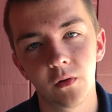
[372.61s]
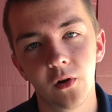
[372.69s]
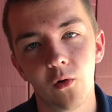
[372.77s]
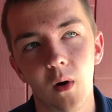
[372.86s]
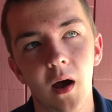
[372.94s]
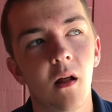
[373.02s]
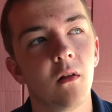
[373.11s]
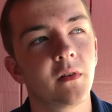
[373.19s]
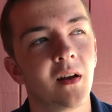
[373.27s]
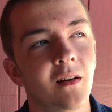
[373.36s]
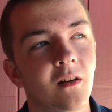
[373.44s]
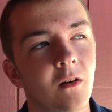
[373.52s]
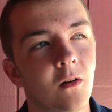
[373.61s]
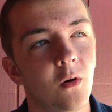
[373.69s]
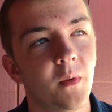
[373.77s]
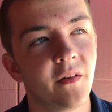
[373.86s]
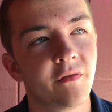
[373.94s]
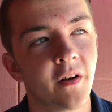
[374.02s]
a little while of getting to know
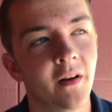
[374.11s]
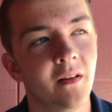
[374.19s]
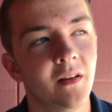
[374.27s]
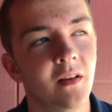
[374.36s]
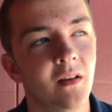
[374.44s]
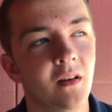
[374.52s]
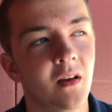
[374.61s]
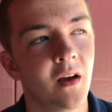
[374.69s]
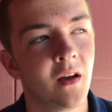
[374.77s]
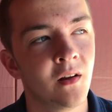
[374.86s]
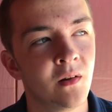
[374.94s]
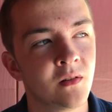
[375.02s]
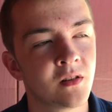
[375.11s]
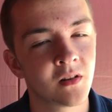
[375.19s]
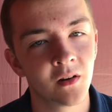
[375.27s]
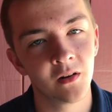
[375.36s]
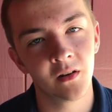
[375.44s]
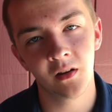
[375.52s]
my friend, he
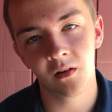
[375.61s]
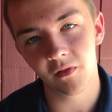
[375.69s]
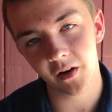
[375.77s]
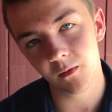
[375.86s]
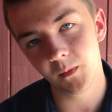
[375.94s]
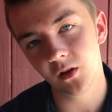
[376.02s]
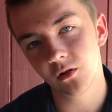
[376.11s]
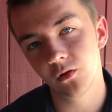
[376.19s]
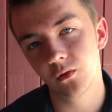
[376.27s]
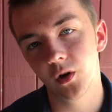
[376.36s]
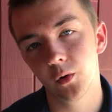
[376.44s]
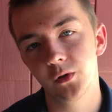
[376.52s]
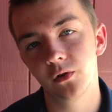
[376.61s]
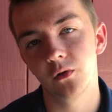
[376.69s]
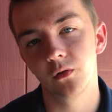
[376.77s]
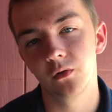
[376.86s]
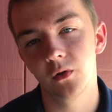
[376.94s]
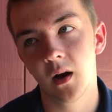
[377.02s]
invited me to go to
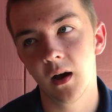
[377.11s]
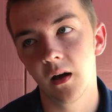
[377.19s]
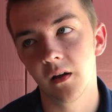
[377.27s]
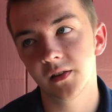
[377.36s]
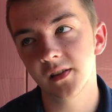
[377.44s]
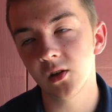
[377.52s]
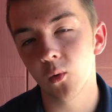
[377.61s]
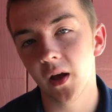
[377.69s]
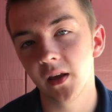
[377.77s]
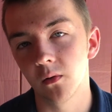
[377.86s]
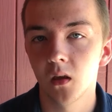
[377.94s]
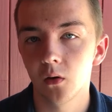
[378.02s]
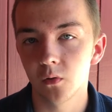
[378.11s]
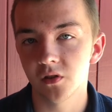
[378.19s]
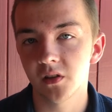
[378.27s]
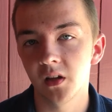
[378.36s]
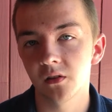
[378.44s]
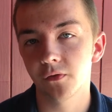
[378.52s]
CYE, which
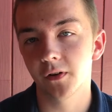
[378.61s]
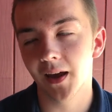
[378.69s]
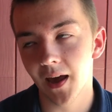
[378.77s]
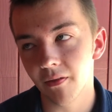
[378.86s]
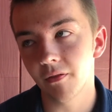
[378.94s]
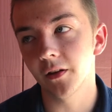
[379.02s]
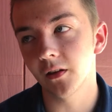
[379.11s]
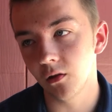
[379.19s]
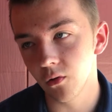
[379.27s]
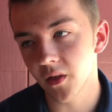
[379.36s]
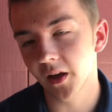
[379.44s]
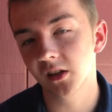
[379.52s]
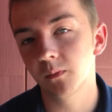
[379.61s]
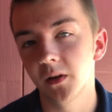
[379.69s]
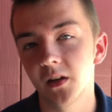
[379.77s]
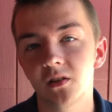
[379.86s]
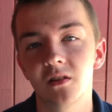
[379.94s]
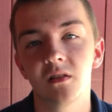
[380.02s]
stands for Catholic Youth
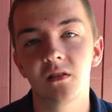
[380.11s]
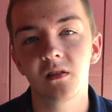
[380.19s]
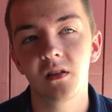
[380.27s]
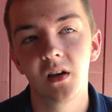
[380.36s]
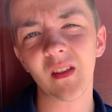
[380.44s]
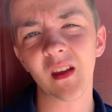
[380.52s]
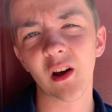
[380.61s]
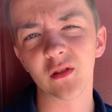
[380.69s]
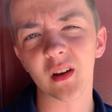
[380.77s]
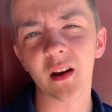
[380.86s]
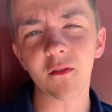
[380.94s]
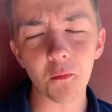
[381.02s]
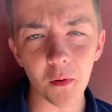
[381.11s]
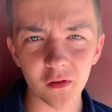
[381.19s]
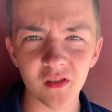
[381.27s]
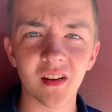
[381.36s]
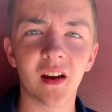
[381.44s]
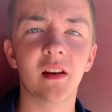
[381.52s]
Expeditions. I was kind of opposed
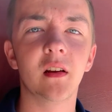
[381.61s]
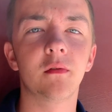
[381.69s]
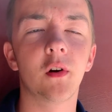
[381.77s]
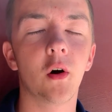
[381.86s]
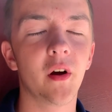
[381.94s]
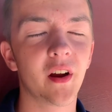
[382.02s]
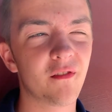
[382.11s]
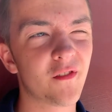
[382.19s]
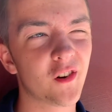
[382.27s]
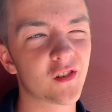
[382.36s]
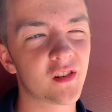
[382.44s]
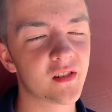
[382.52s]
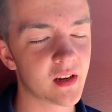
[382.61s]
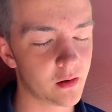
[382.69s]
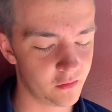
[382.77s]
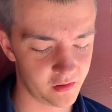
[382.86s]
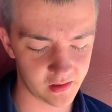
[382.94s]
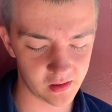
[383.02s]
to the idea of going at first, because I
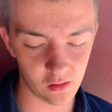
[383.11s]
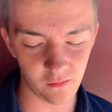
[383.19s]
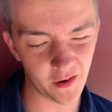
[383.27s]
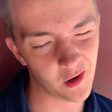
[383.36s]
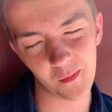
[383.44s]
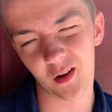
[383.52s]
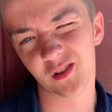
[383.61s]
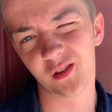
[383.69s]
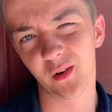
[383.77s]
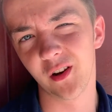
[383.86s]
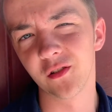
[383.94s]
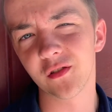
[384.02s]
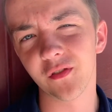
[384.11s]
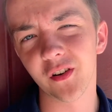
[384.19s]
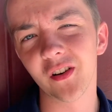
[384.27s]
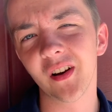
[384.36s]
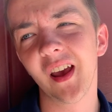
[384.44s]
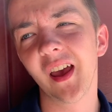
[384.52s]
was still very much so an
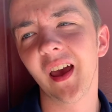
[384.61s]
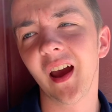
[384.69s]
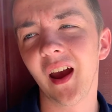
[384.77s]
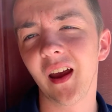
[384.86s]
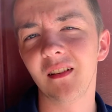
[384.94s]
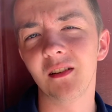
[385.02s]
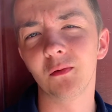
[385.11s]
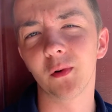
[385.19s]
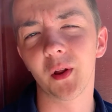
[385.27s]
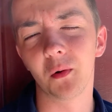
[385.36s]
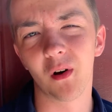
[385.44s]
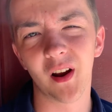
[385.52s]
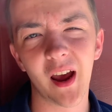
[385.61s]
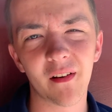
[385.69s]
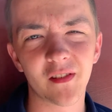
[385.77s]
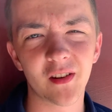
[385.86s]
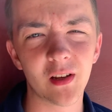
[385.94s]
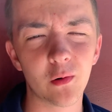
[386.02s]
introvert and didn't really want to have
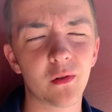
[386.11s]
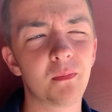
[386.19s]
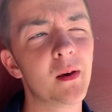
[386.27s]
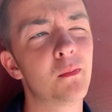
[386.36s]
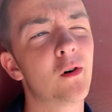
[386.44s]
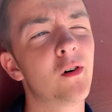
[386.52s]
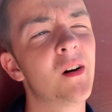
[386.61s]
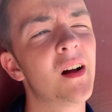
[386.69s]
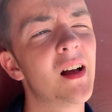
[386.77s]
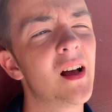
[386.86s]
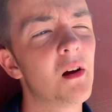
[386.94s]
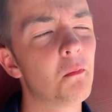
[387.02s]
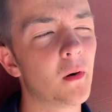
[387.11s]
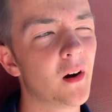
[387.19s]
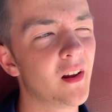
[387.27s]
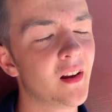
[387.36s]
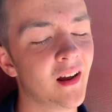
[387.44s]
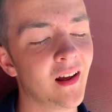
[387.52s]
to deal with people.
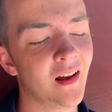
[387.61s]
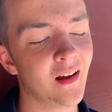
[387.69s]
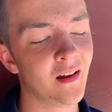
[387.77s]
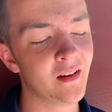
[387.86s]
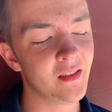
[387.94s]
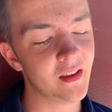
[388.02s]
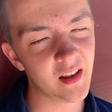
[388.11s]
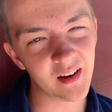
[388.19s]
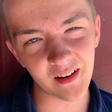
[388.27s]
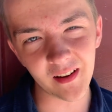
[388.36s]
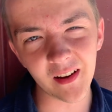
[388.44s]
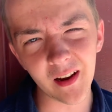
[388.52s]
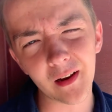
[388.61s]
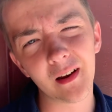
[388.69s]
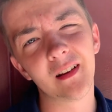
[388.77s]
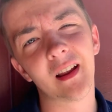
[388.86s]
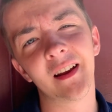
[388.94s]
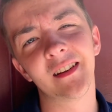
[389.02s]
But in the end,
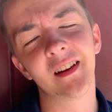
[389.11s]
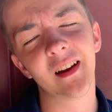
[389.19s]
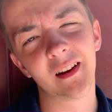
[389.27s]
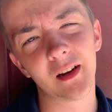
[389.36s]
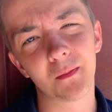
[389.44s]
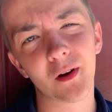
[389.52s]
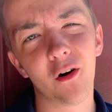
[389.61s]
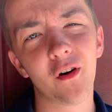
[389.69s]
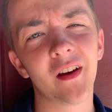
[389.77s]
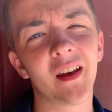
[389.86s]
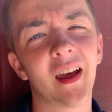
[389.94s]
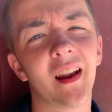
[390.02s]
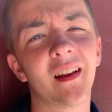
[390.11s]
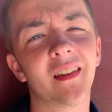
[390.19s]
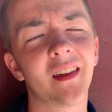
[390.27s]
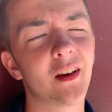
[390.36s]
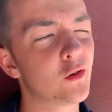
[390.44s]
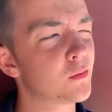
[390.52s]
I did end up going, and I
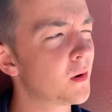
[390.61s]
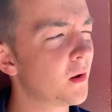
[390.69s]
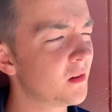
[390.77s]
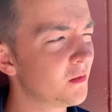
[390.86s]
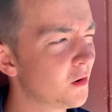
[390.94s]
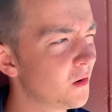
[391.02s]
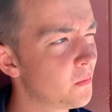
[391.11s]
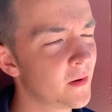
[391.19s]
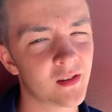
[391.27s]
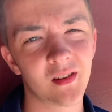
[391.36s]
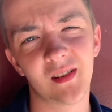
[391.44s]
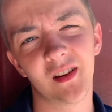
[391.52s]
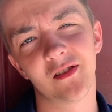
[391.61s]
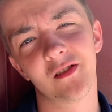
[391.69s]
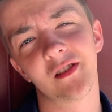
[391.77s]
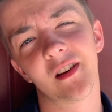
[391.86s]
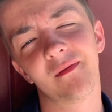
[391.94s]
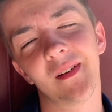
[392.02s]
think it was probably one of the best
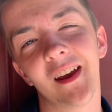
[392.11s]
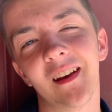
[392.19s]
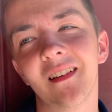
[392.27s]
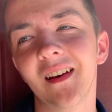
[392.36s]
decisions I've made.